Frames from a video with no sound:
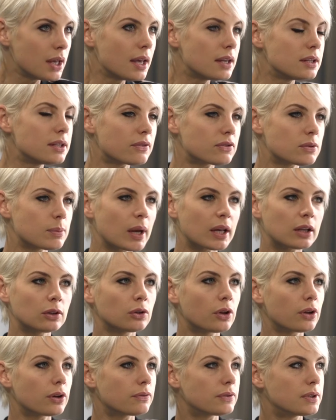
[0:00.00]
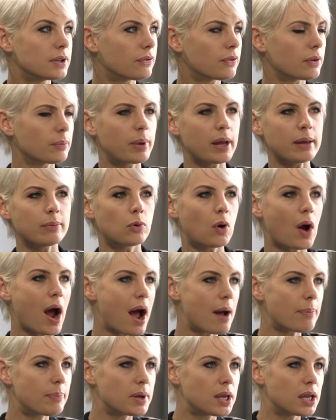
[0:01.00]
and you have to make a lot of different people
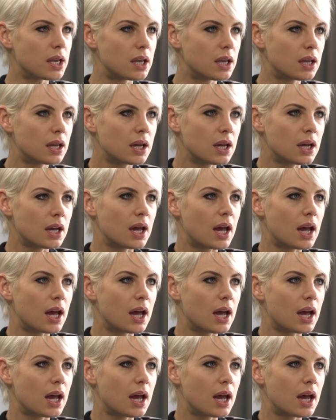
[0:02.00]
happy